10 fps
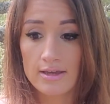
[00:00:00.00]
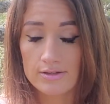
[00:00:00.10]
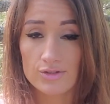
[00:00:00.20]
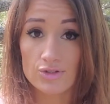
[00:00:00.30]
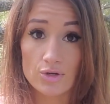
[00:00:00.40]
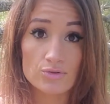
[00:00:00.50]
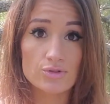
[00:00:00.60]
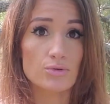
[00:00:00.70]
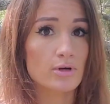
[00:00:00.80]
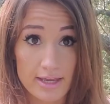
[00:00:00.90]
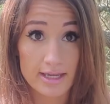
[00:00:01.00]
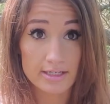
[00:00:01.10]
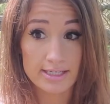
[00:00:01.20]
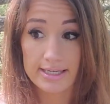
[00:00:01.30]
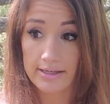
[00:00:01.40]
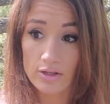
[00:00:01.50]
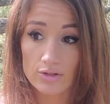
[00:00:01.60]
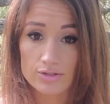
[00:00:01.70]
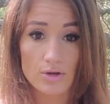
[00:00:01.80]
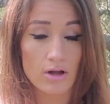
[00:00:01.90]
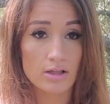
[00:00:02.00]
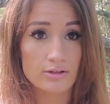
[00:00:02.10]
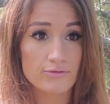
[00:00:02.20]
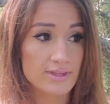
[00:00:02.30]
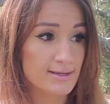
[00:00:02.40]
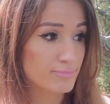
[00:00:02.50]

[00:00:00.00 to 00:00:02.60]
snowstorm and it killed all of the